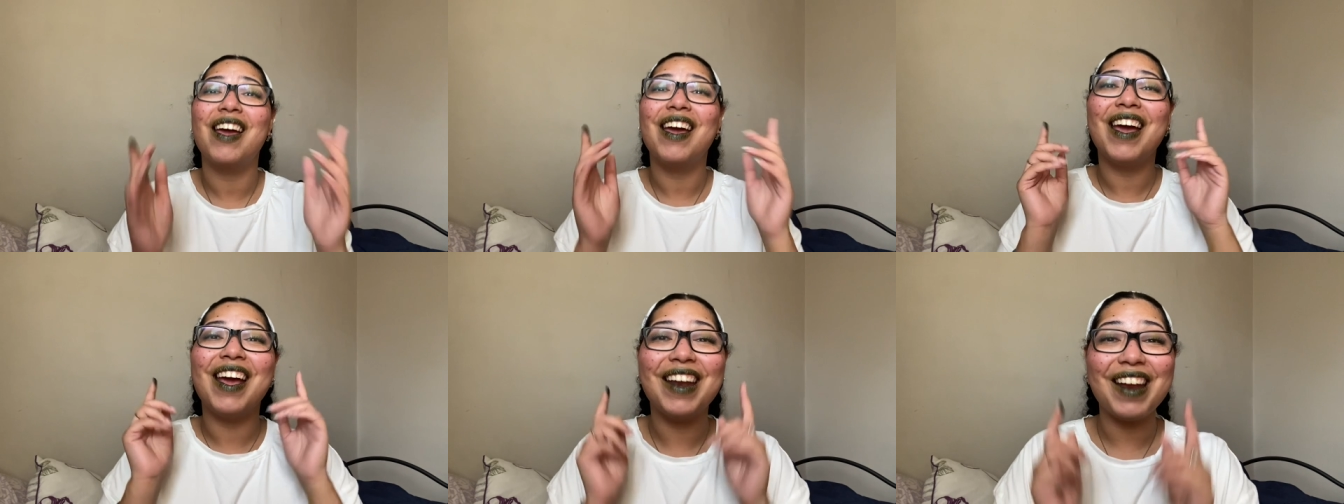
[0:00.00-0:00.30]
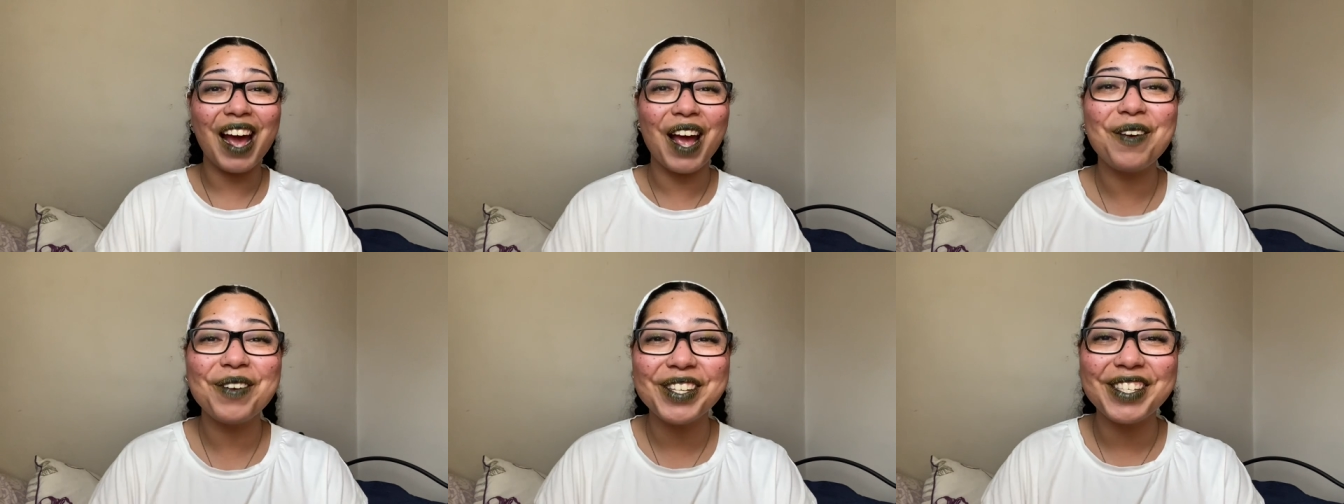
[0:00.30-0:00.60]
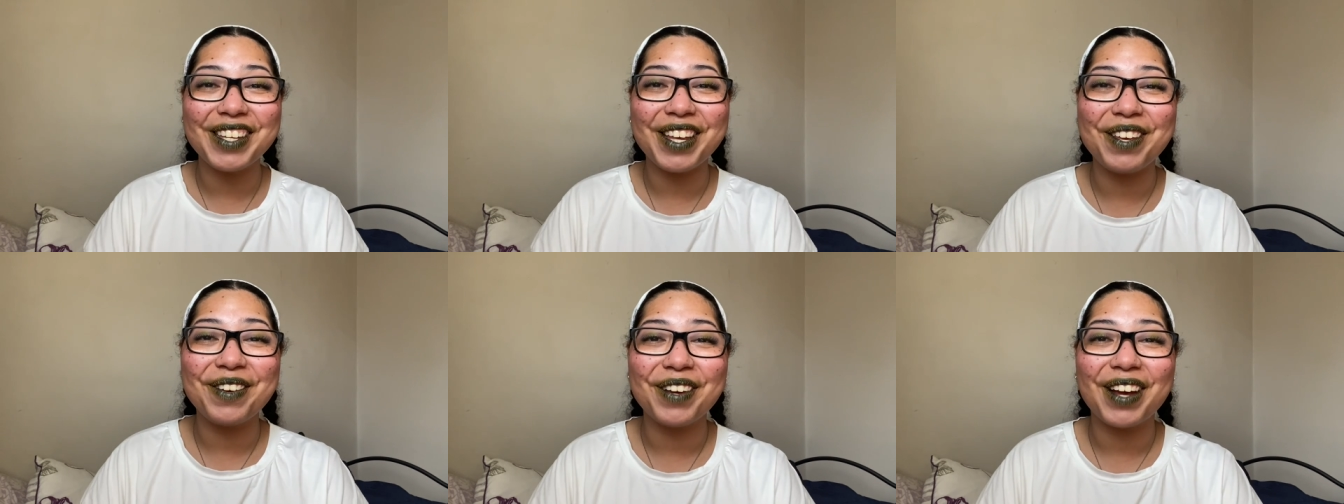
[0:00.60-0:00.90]
And I will
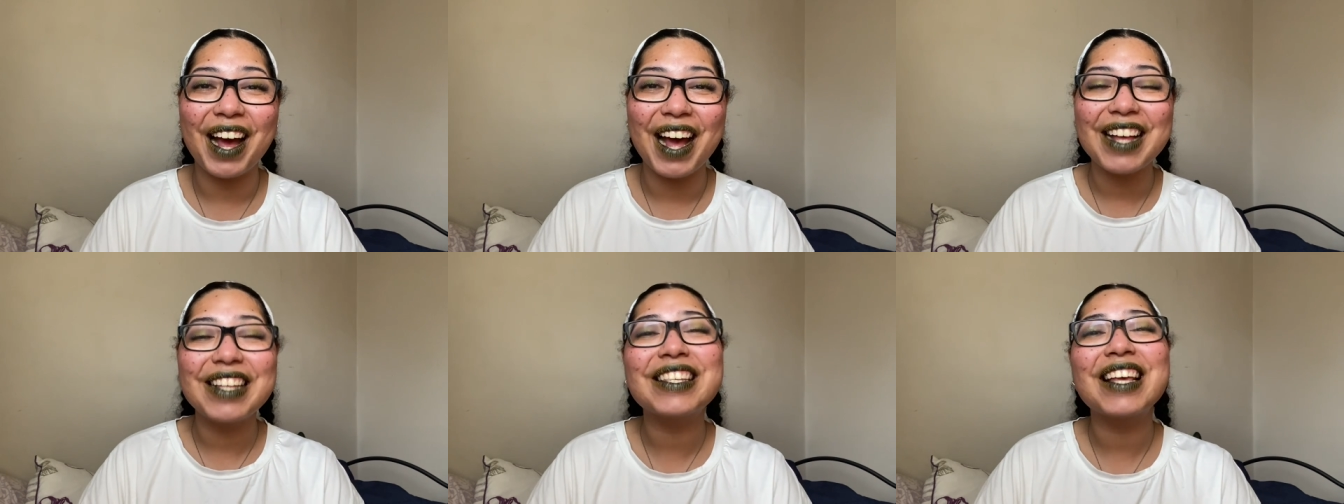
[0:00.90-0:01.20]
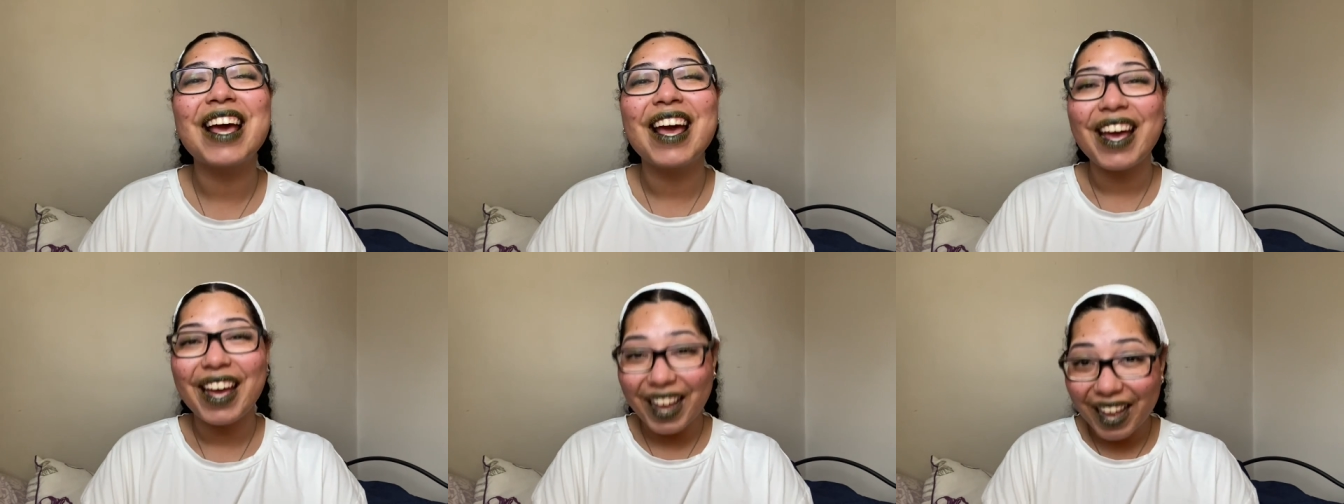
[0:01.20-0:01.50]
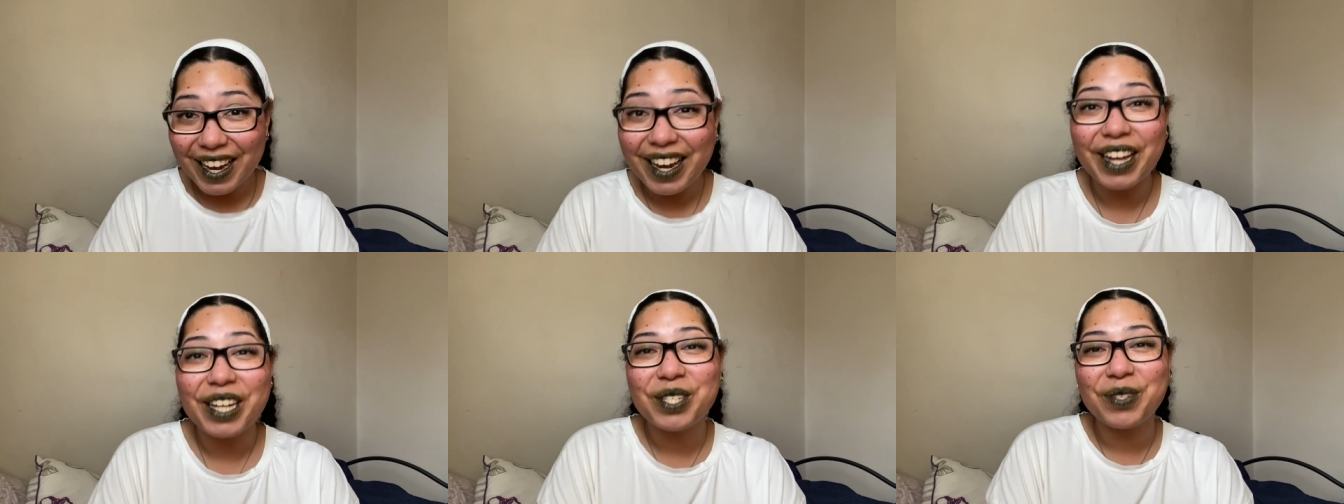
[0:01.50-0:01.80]
see you guys in
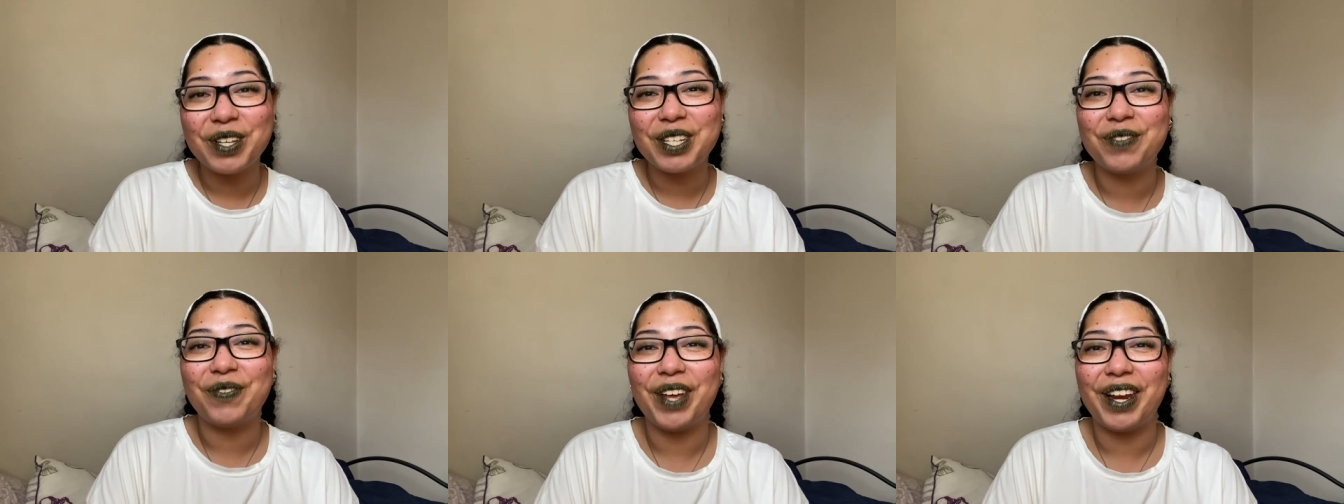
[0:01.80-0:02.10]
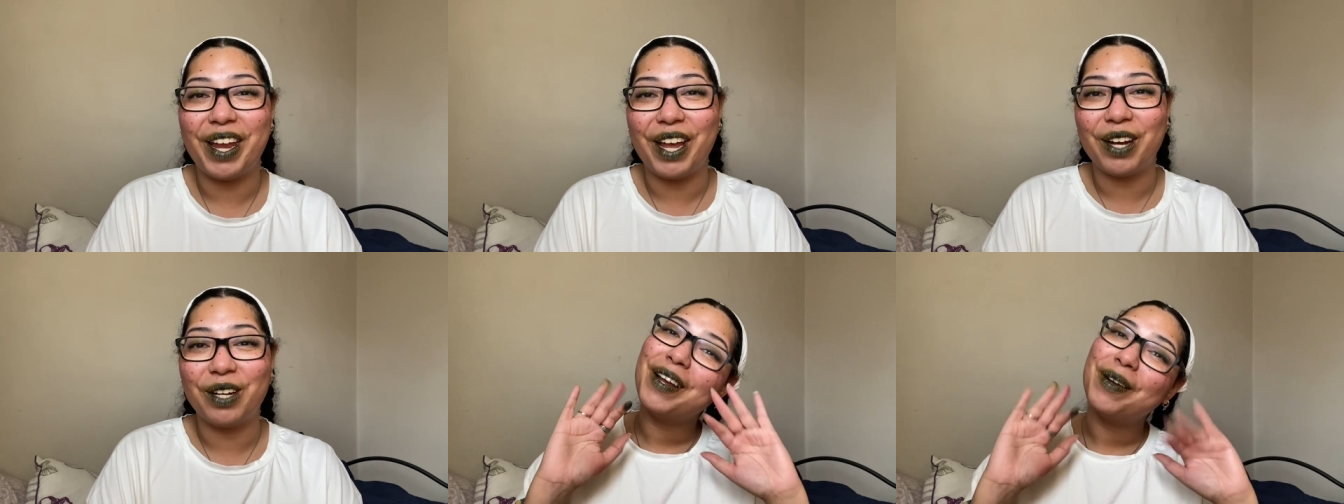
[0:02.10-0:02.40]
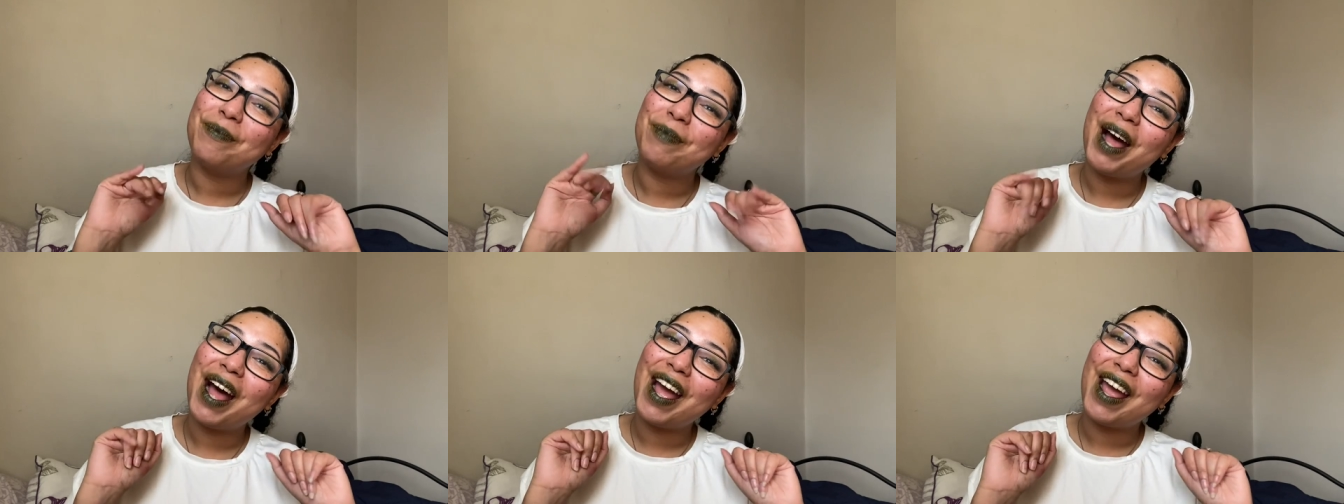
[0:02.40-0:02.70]
next week's video.
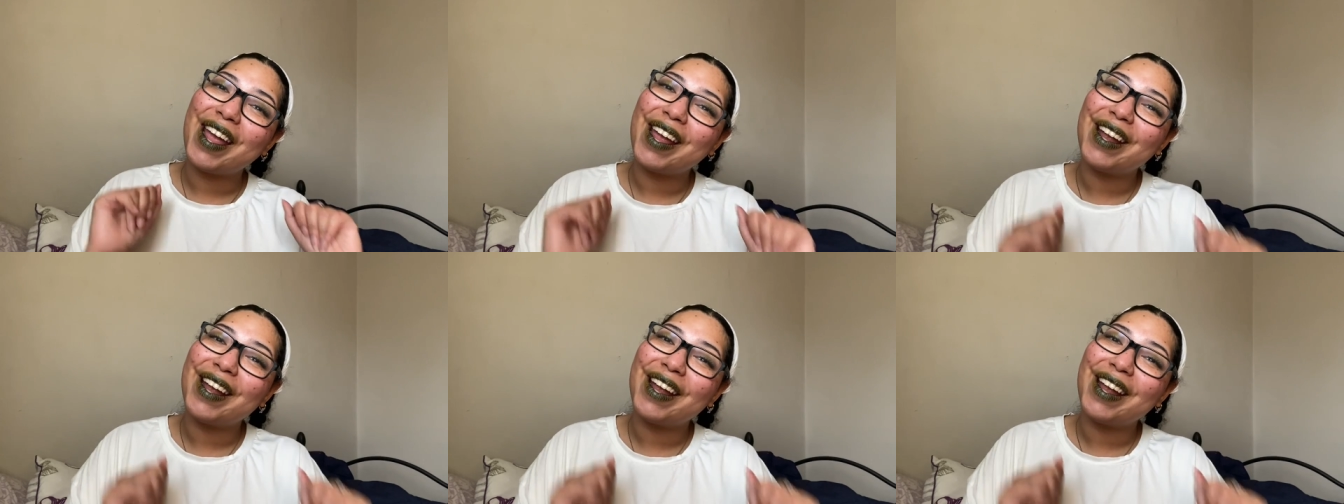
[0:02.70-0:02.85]
Bye!